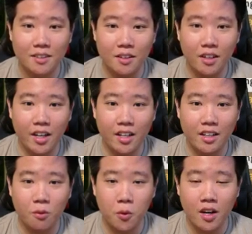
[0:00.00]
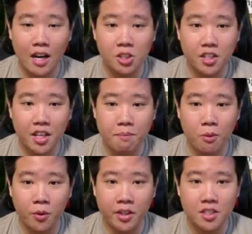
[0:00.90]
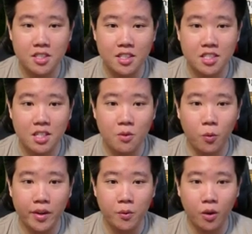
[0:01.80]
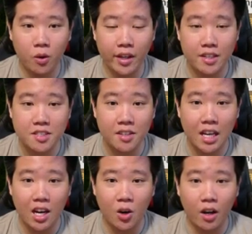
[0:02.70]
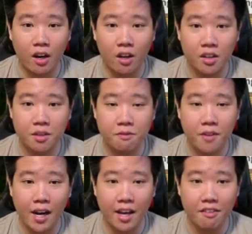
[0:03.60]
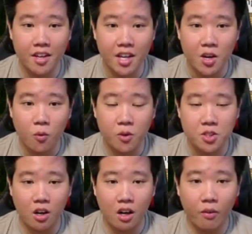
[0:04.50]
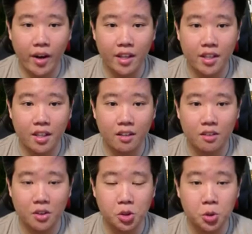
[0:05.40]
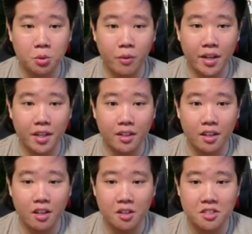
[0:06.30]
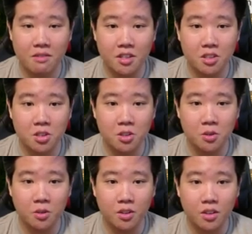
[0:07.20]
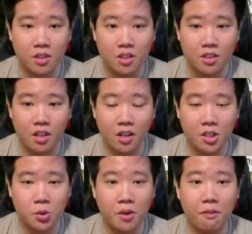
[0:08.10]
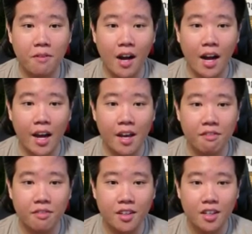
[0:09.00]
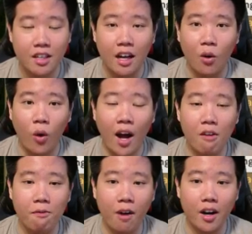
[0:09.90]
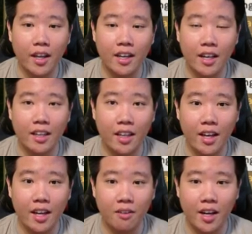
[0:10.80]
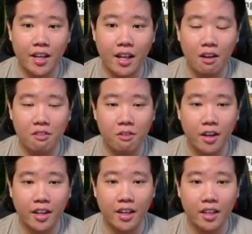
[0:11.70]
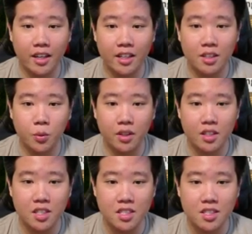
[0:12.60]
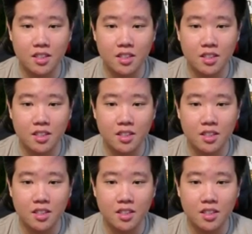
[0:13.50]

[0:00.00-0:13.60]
All right, 100k points. Let's see when. Okay, so now at 105, we saw our ranking, our true ranking, 972. 125. How far can I get, right? How far can I get with this?